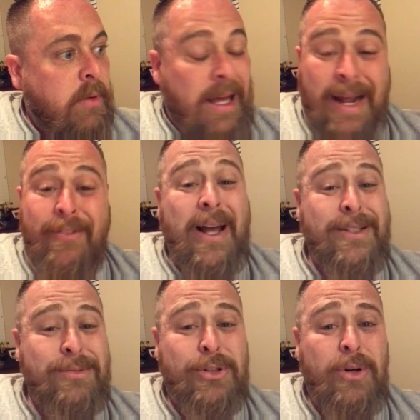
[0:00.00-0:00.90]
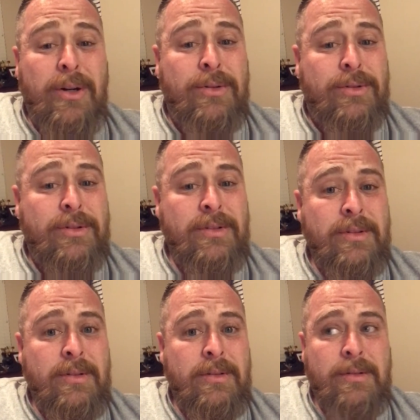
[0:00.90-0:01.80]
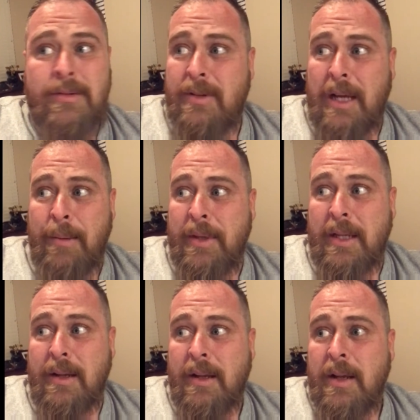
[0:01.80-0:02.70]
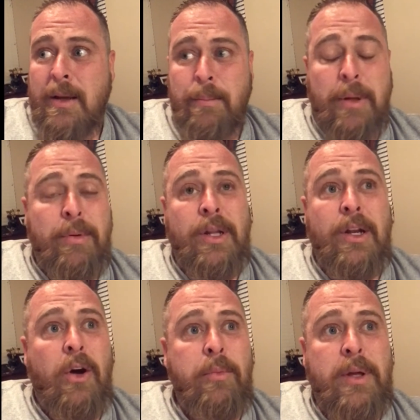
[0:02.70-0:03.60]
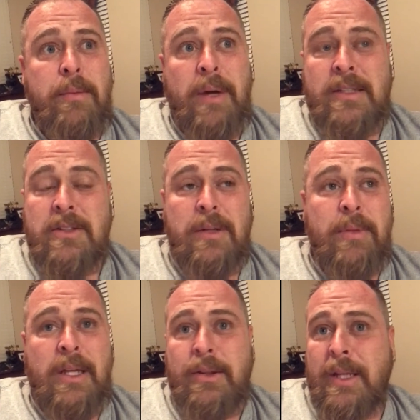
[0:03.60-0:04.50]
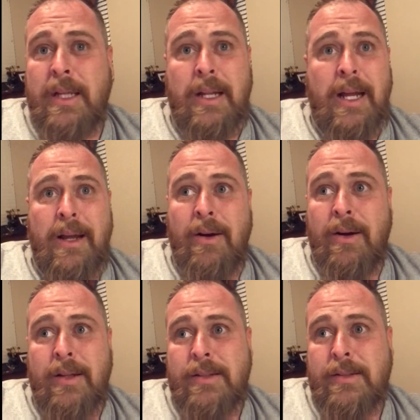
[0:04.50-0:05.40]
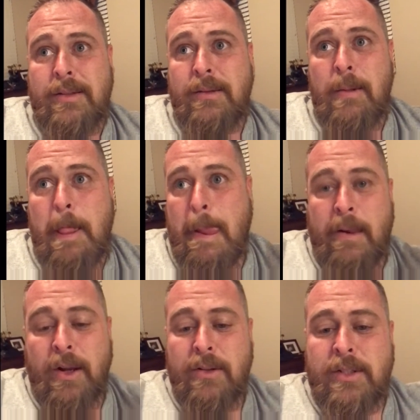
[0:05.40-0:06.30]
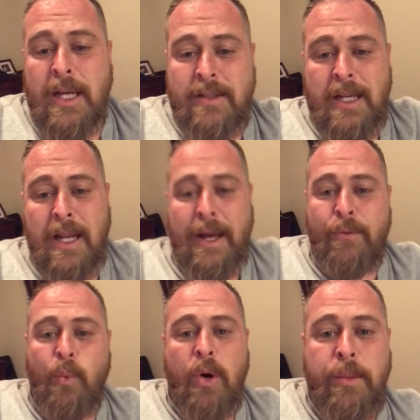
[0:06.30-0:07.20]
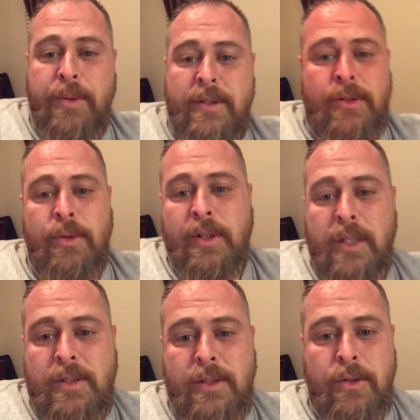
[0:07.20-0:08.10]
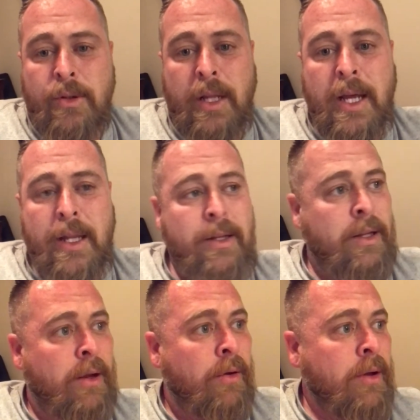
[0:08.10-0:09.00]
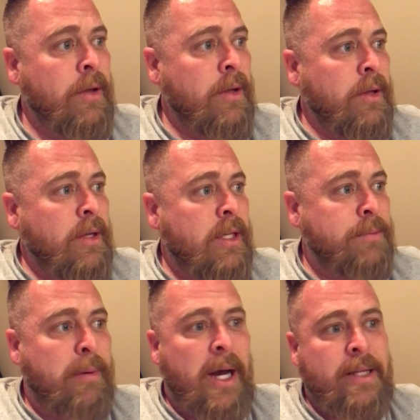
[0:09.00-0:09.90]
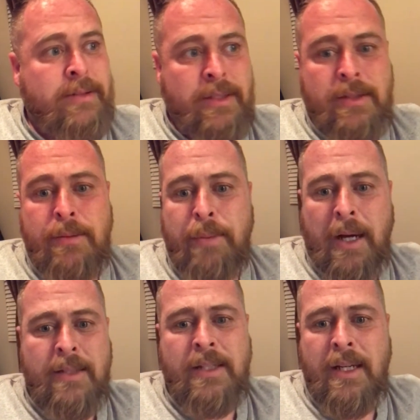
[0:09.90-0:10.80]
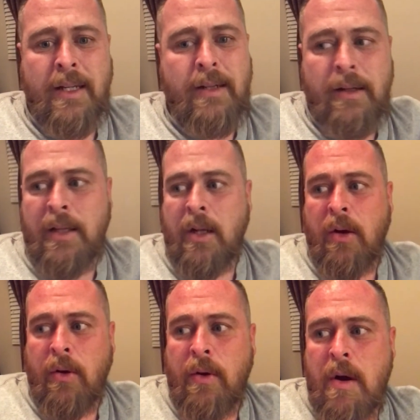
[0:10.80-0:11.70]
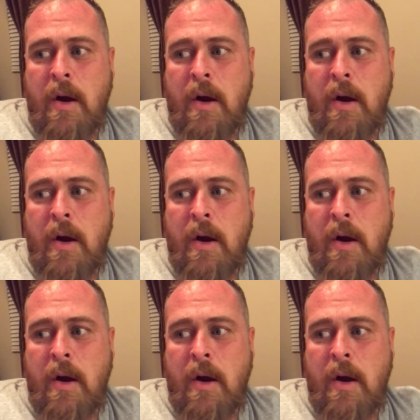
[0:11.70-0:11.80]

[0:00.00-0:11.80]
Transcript: I've got some struggles. I mean, people that know me may see me and think like, oh, he's, you know, this guy's got life whooped. He's doing this, he's doing that, you know. He buys this, he buys that, you know.